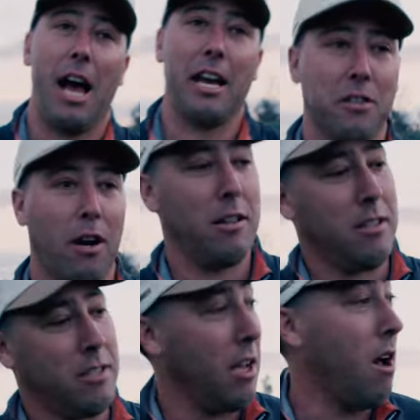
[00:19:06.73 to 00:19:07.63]
I started
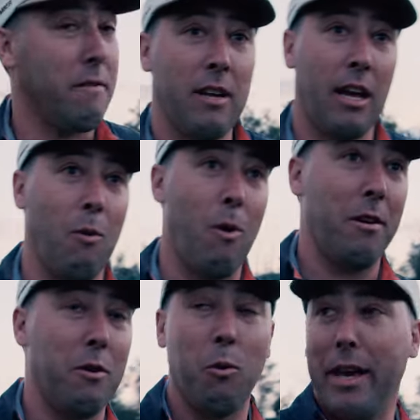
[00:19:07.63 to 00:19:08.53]
this thing off saying I
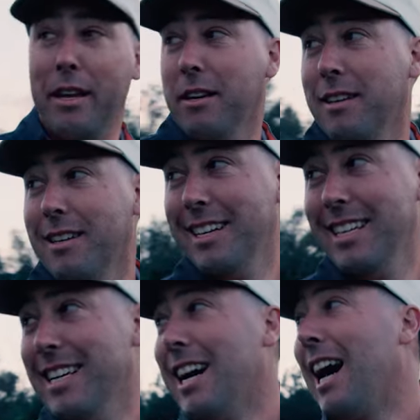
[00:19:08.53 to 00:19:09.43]
wanted to win.
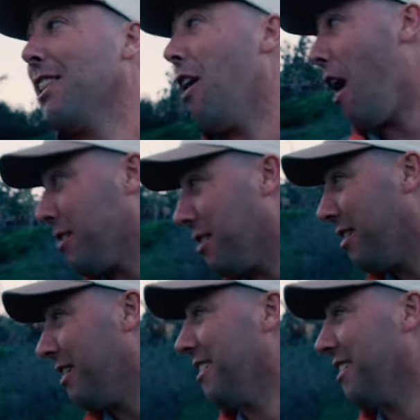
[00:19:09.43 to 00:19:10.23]
I lost.